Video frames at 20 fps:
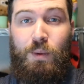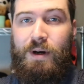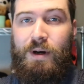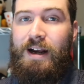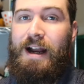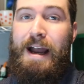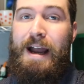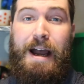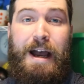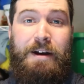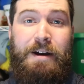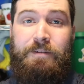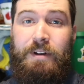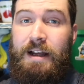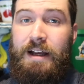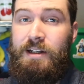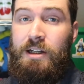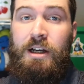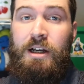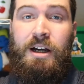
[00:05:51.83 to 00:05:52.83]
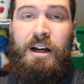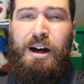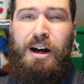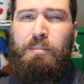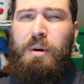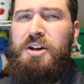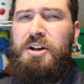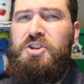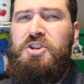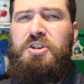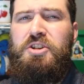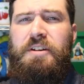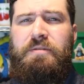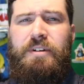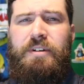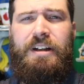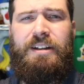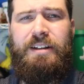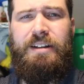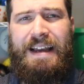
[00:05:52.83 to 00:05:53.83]
where I have like a bunch of
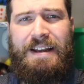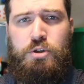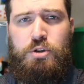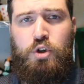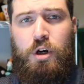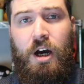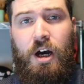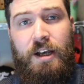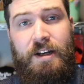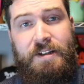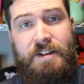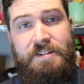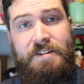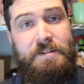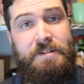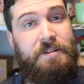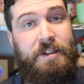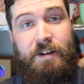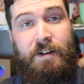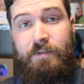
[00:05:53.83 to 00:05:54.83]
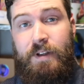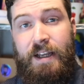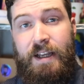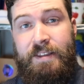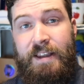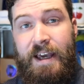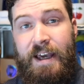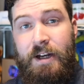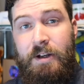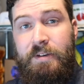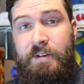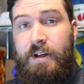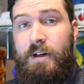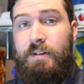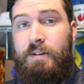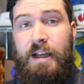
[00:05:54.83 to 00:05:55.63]
different electronics and stuff like that on there,